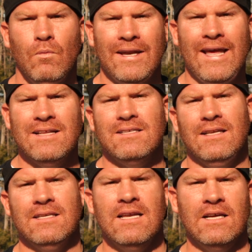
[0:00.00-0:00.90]
when canceling
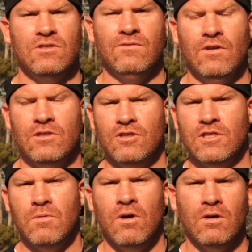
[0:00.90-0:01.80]
these National Flood
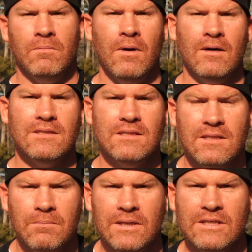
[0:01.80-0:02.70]
Insurance Program policies,
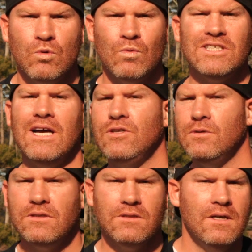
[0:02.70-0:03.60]
then please reach out to
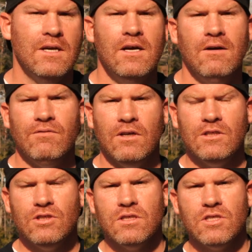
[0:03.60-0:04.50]
us.
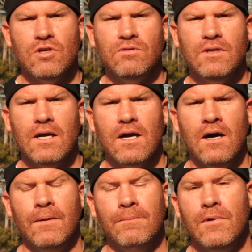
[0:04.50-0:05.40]

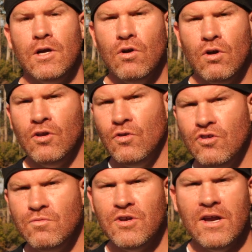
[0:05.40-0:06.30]
FloodInsuranceGuru.com, go to our
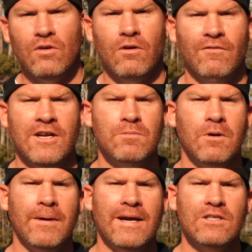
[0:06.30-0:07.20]
YouTube channel and our
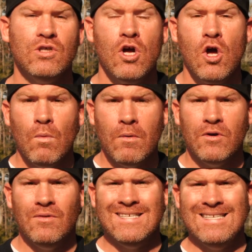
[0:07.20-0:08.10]
Facebook page where we
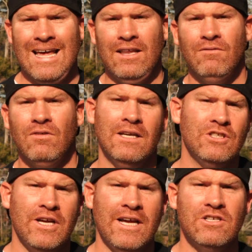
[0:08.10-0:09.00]
do these daily flood
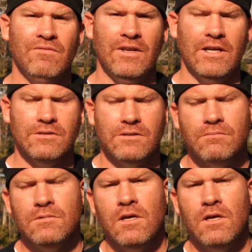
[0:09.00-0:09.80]
education videos.